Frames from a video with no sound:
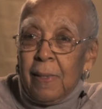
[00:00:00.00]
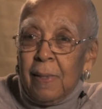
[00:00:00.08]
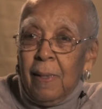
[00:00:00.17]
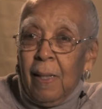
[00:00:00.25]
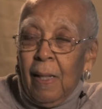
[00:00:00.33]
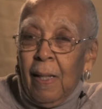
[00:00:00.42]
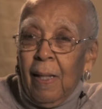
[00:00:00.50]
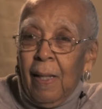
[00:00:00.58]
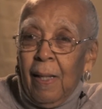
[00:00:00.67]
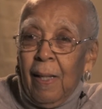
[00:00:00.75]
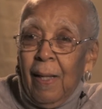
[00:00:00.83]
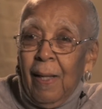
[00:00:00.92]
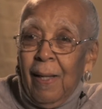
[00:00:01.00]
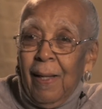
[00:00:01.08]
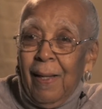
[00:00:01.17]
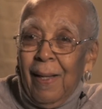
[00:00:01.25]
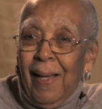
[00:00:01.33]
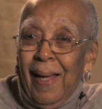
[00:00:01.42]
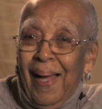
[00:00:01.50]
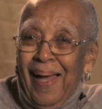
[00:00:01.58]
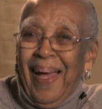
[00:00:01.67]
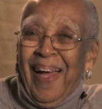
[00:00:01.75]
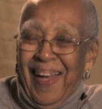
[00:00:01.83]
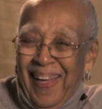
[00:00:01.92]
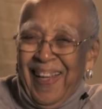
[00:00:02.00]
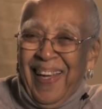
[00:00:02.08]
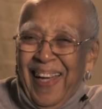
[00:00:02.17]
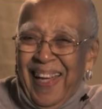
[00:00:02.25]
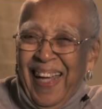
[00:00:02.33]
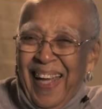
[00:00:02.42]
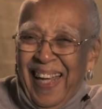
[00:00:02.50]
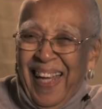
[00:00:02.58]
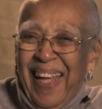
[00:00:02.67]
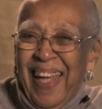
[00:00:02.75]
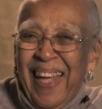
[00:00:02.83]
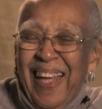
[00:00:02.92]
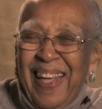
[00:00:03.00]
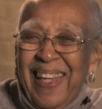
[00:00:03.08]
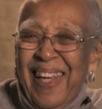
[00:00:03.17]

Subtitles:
And I'm sure it's how you got to the successful level that you're at